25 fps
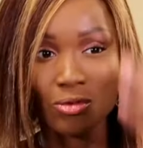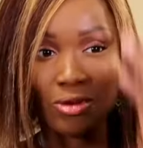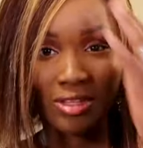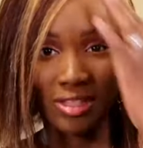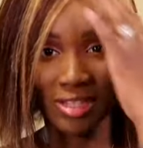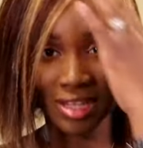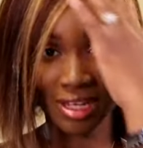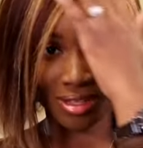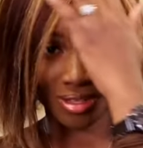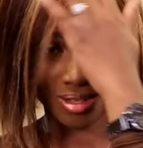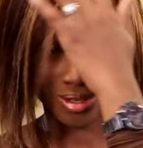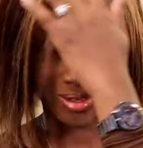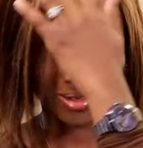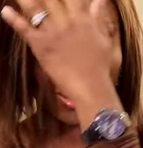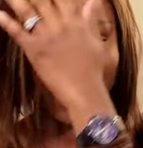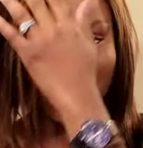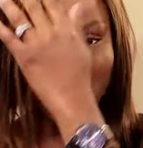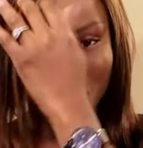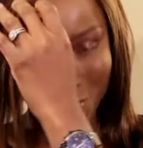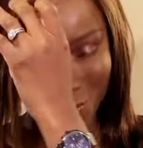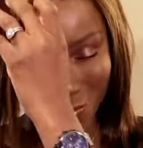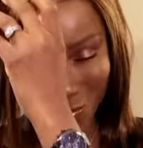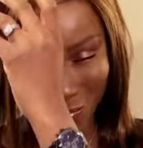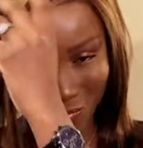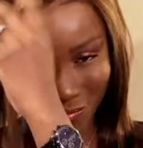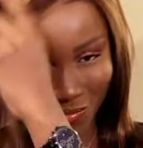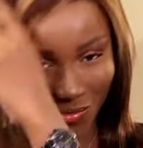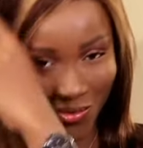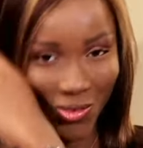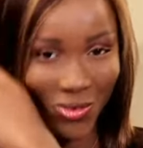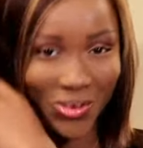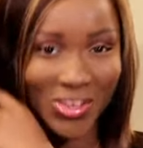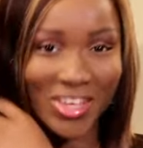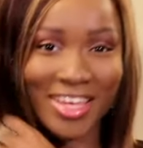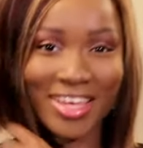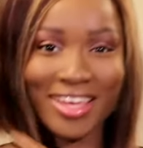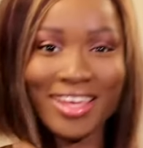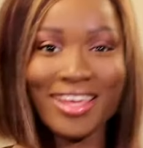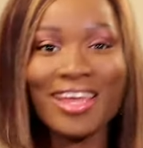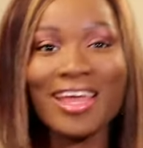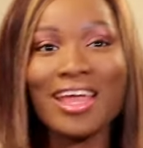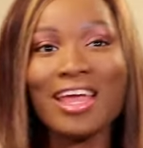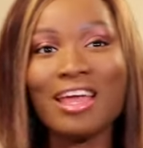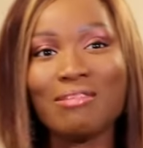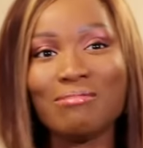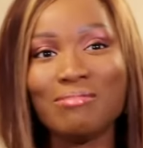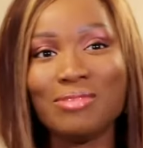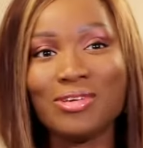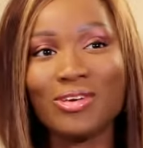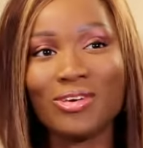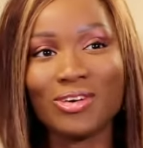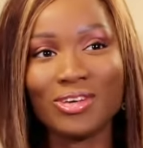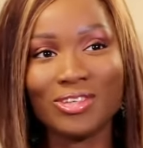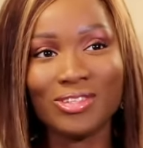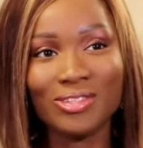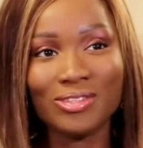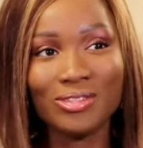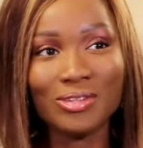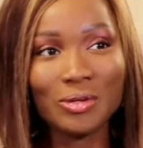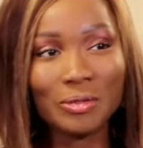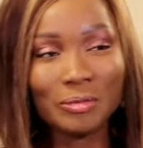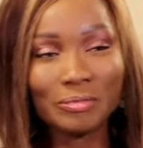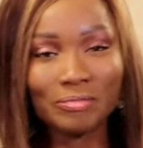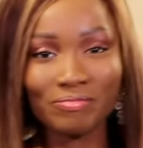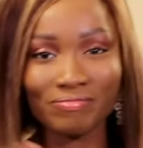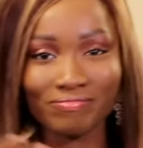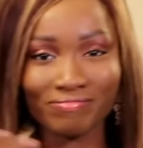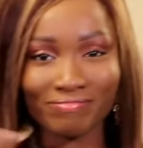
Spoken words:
wanted to know, okay? Because you know,